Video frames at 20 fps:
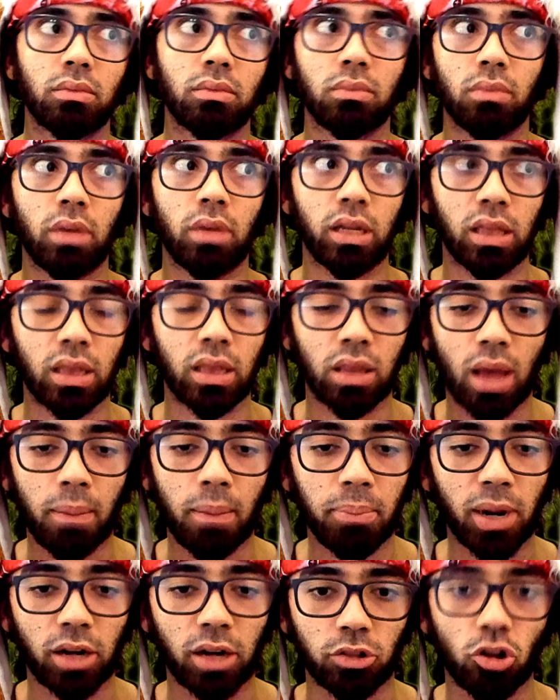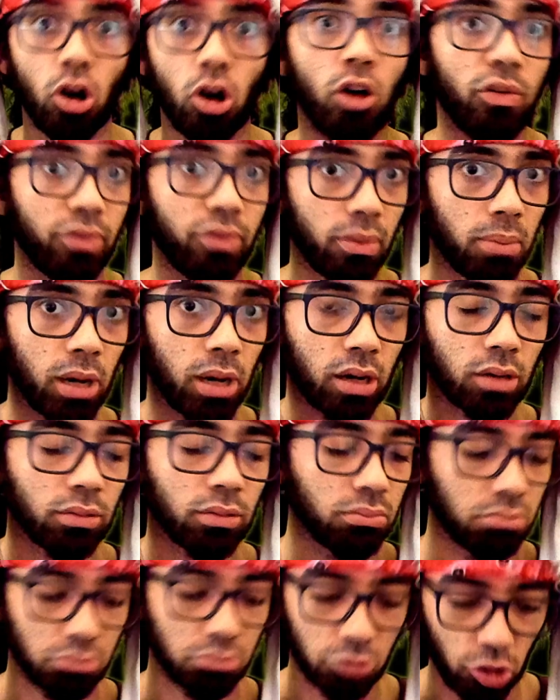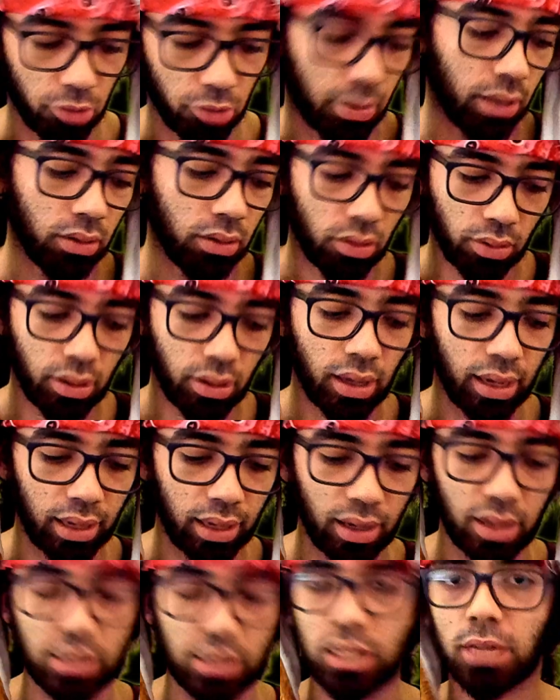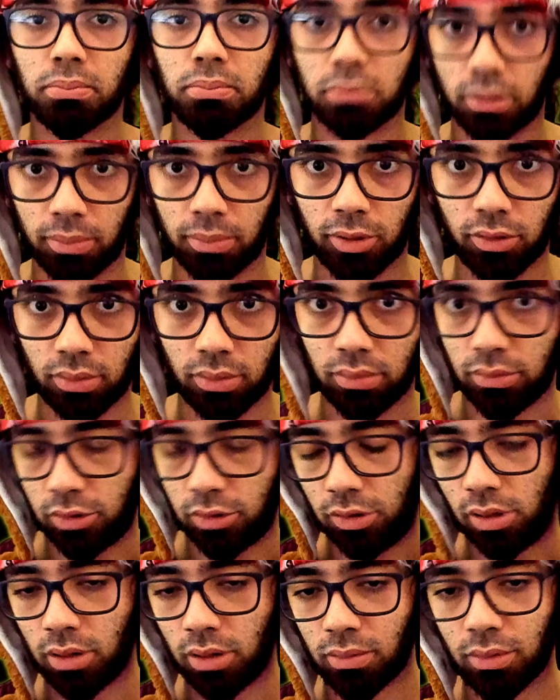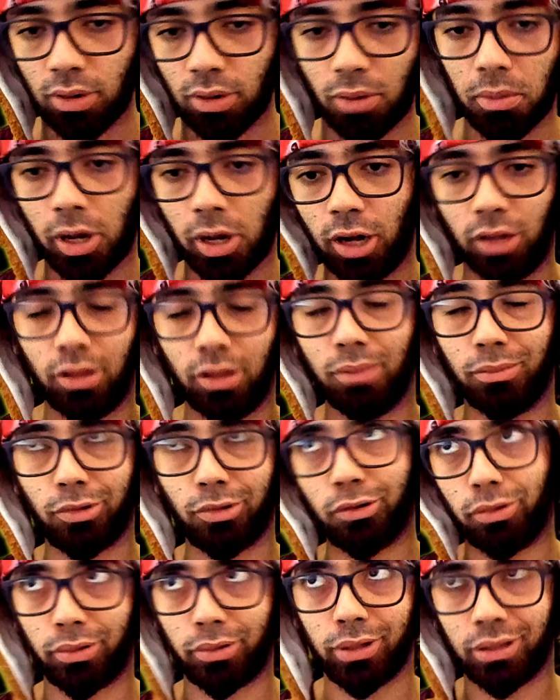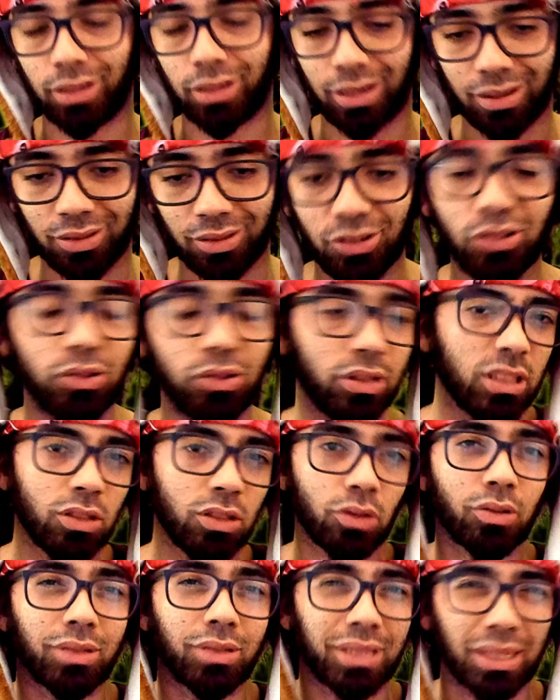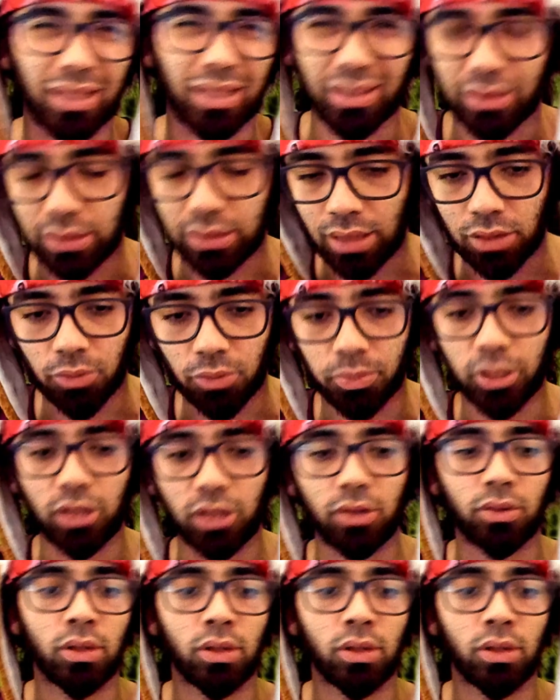in a part of the battle normal okay acceptable you know oh my god I'm critical no it's not critical it's an opinion